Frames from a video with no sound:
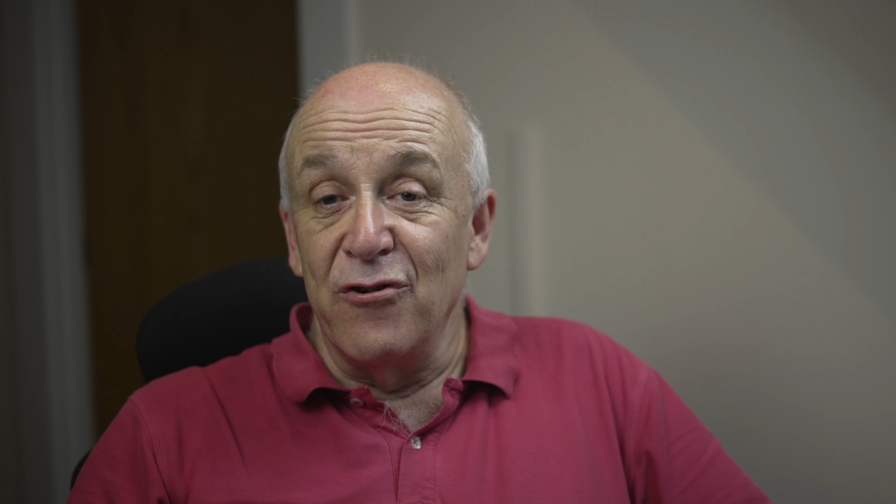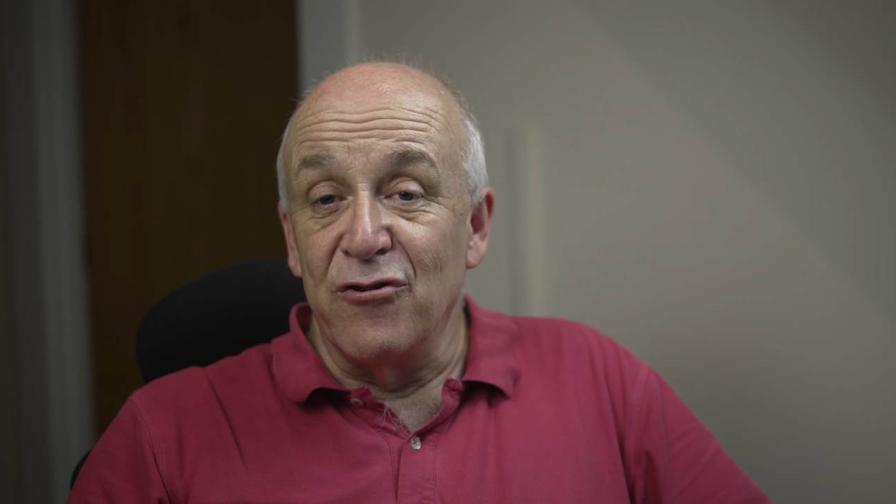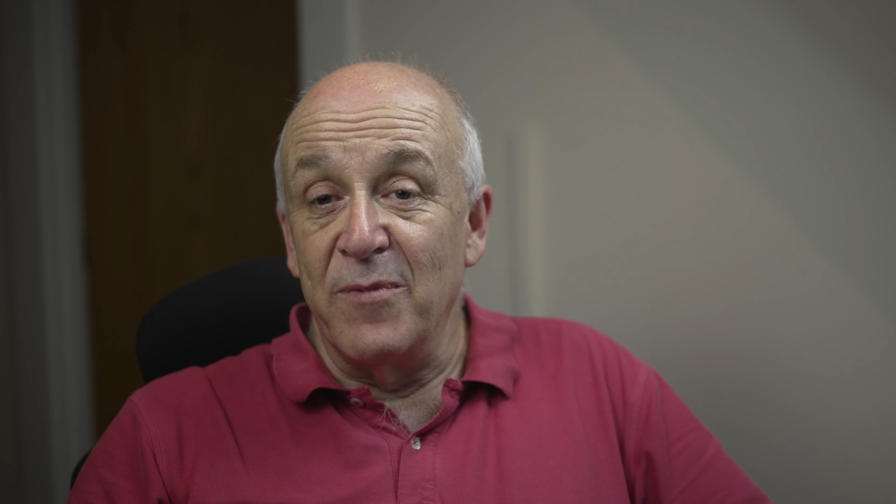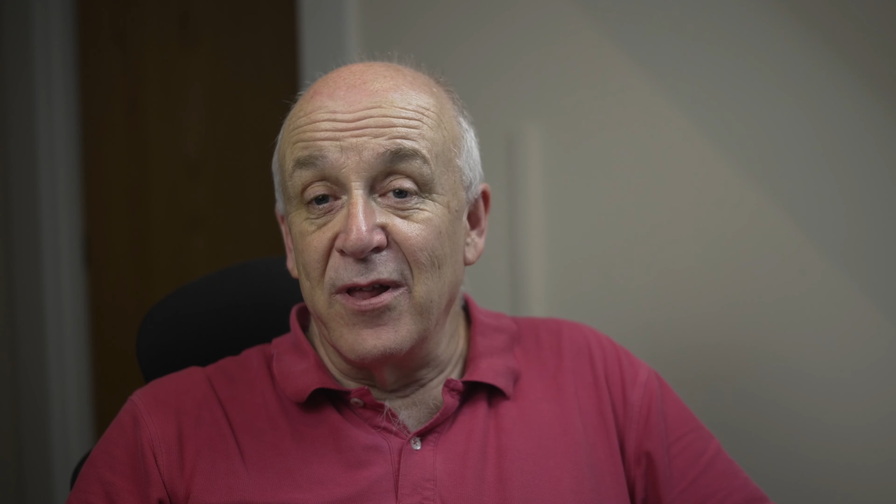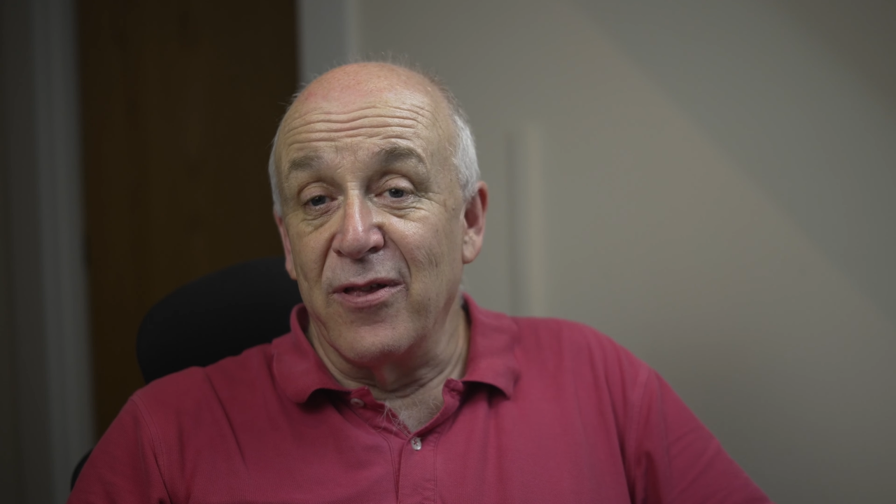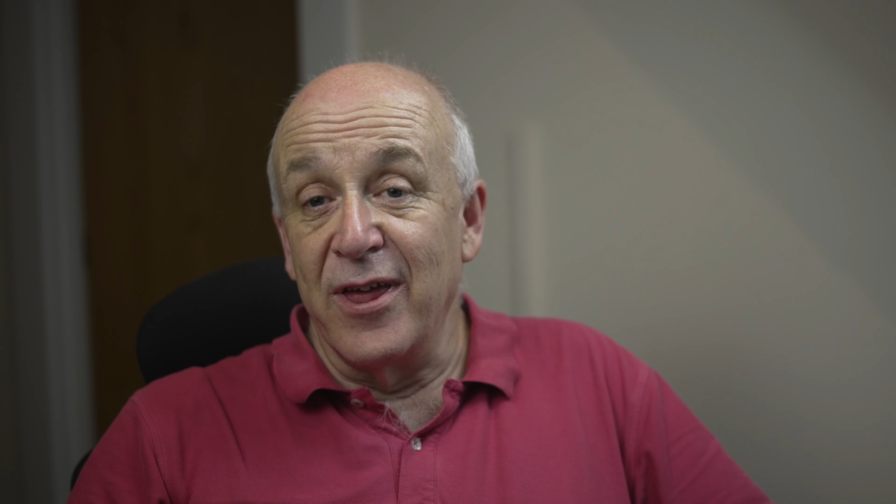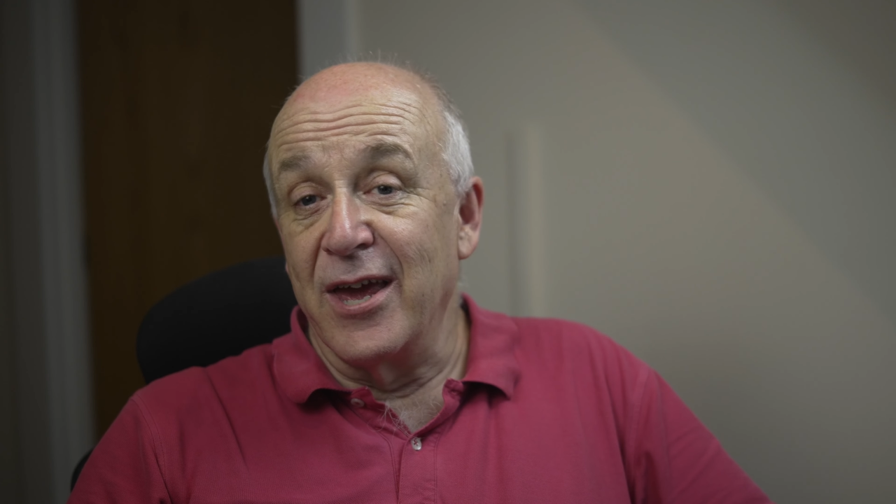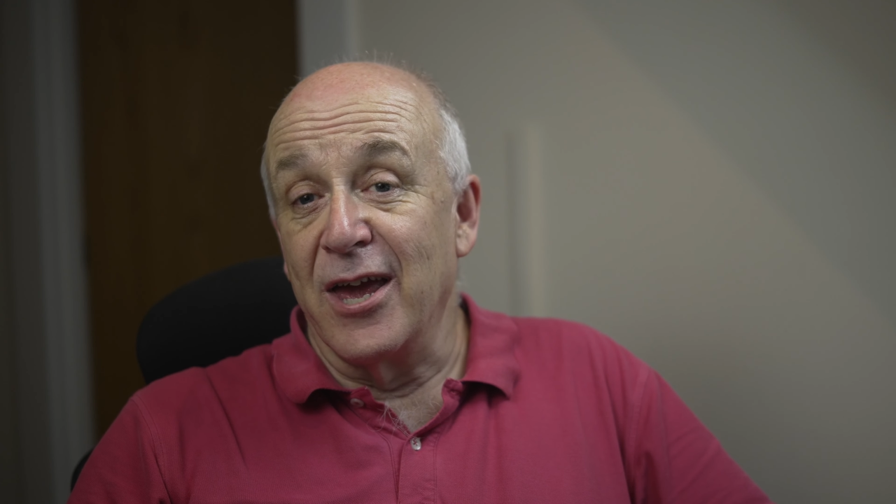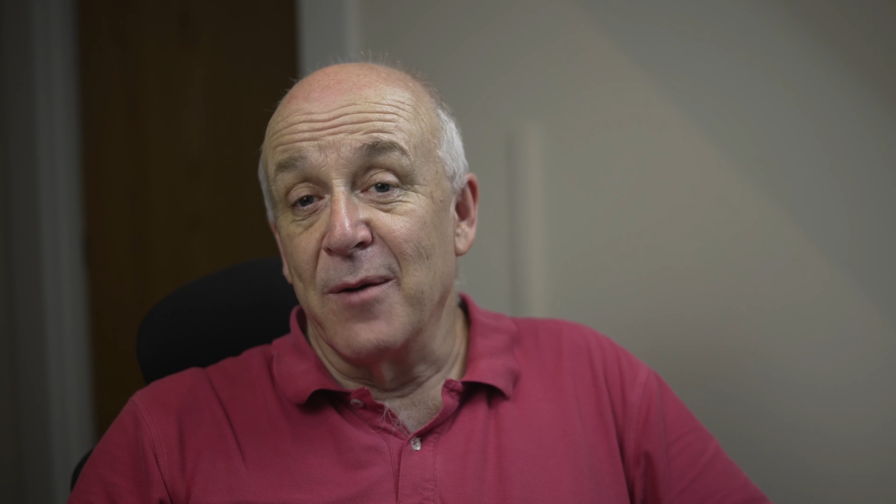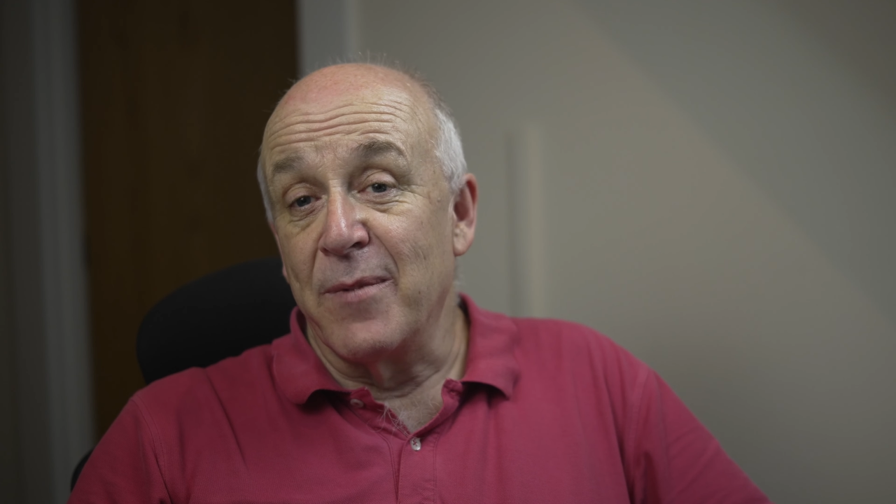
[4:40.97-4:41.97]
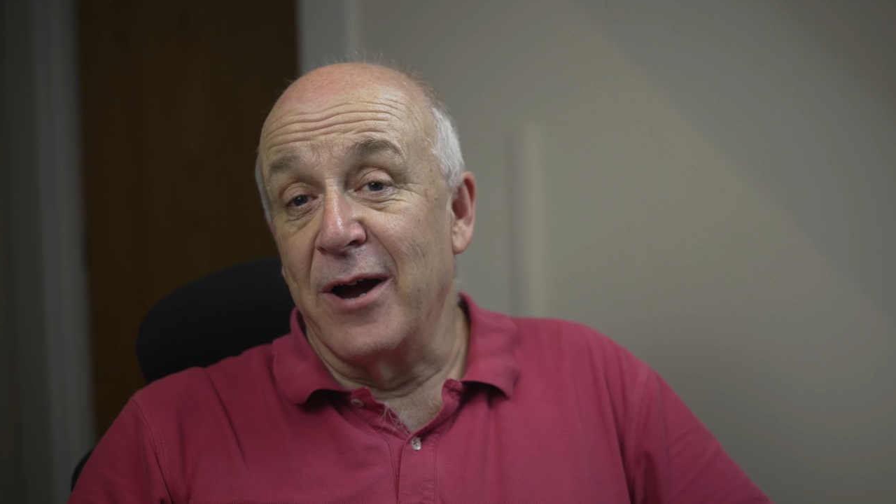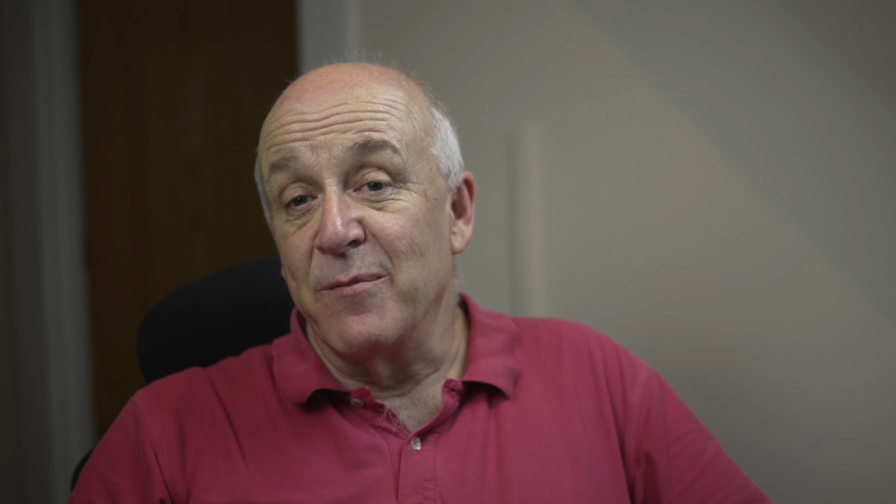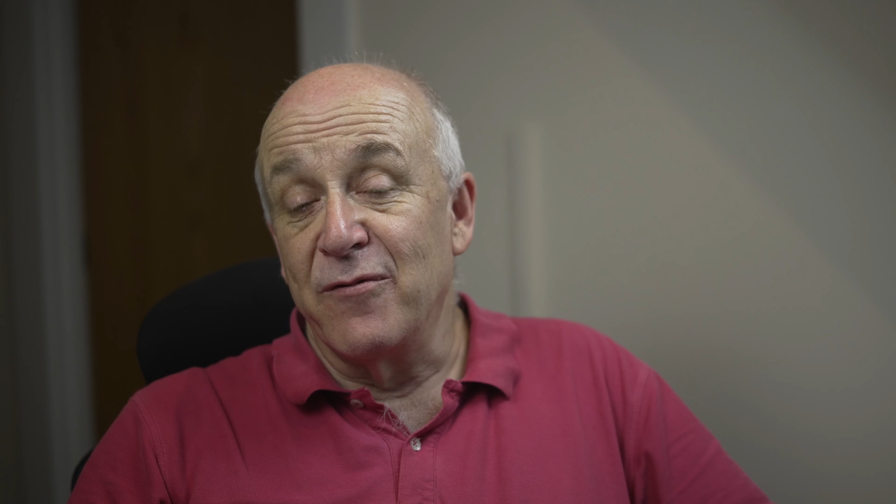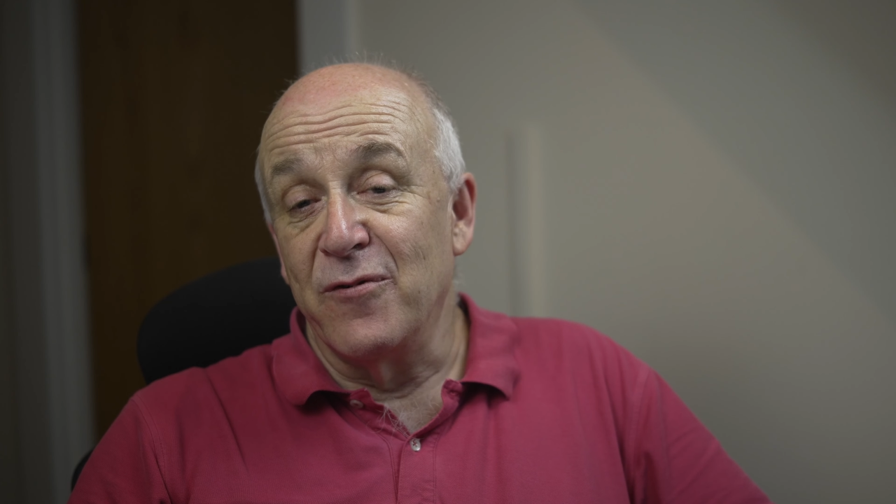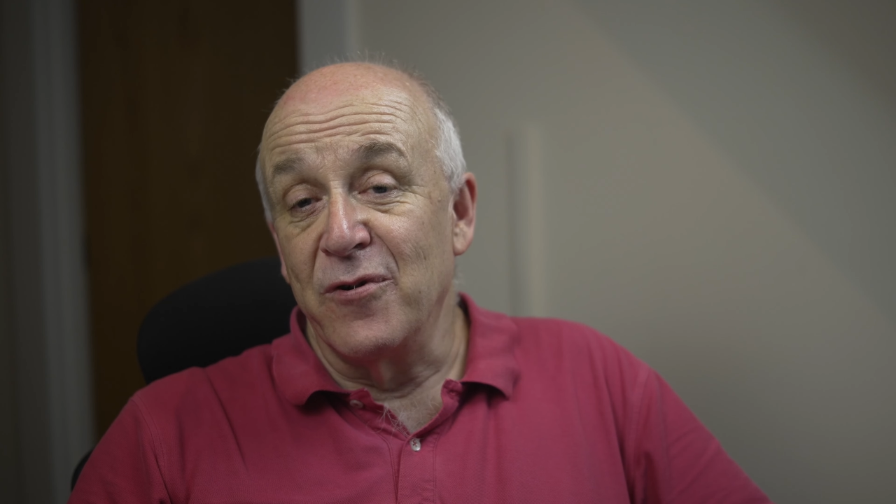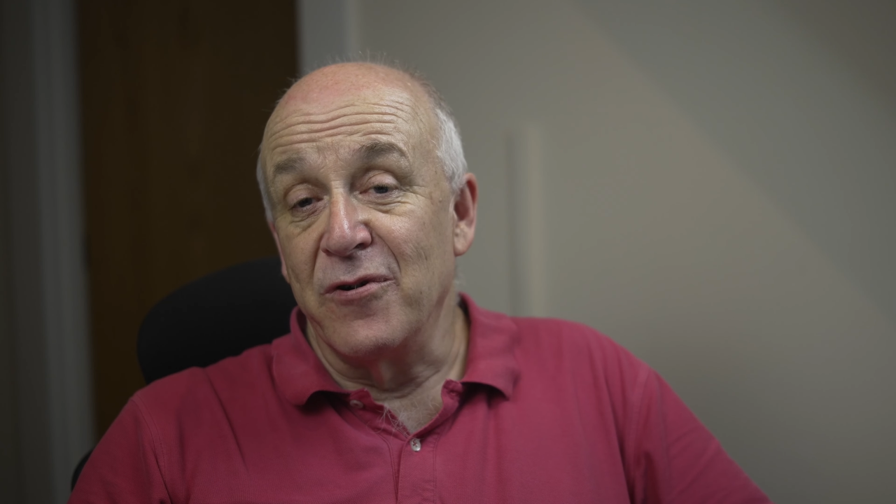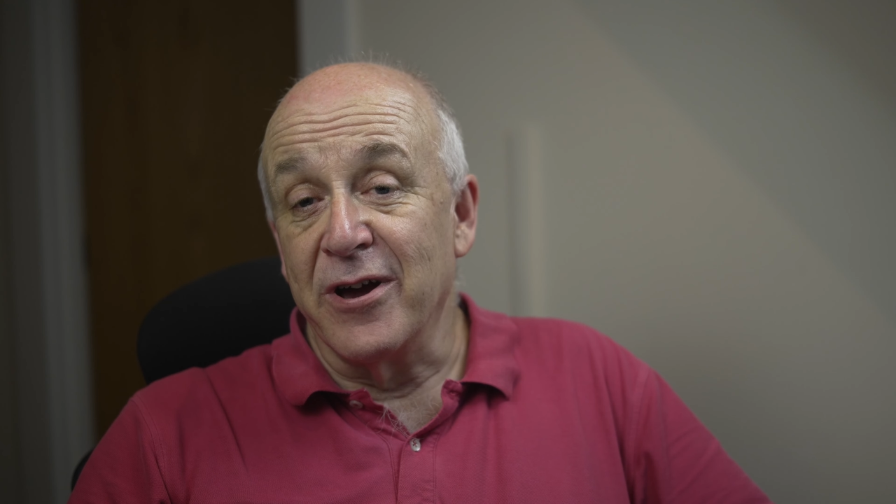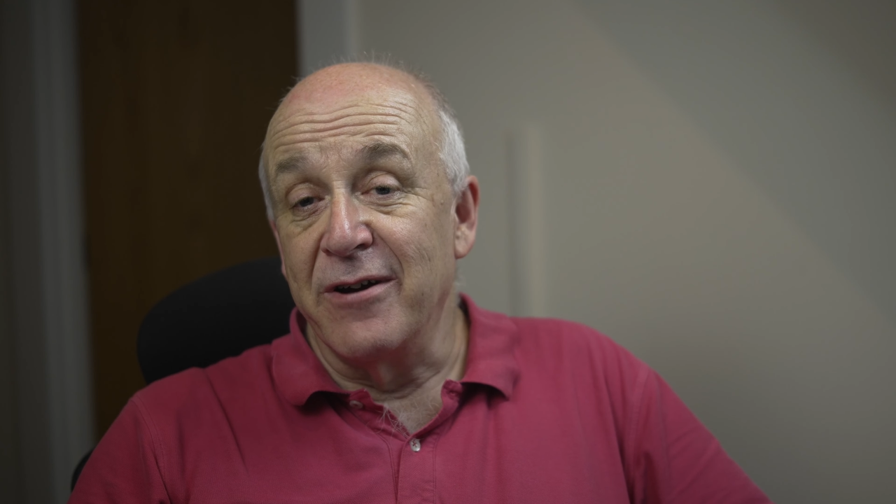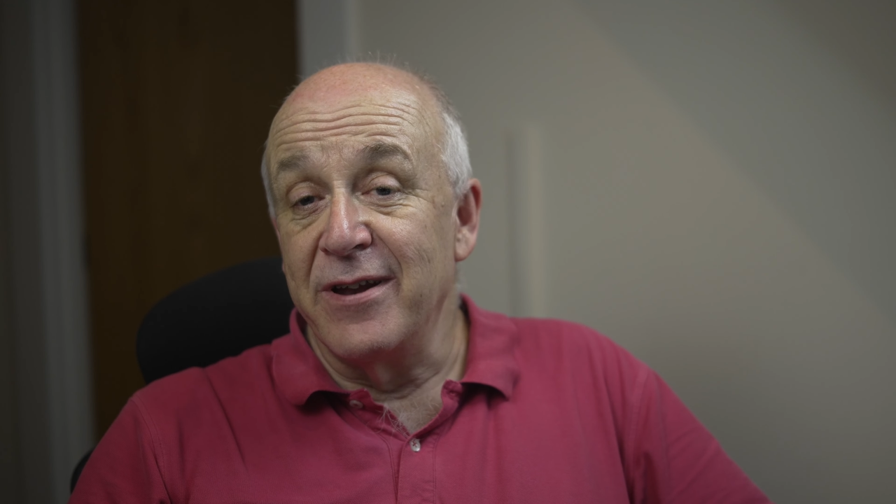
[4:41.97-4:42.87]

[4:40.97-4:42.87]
should be thinking about before you go.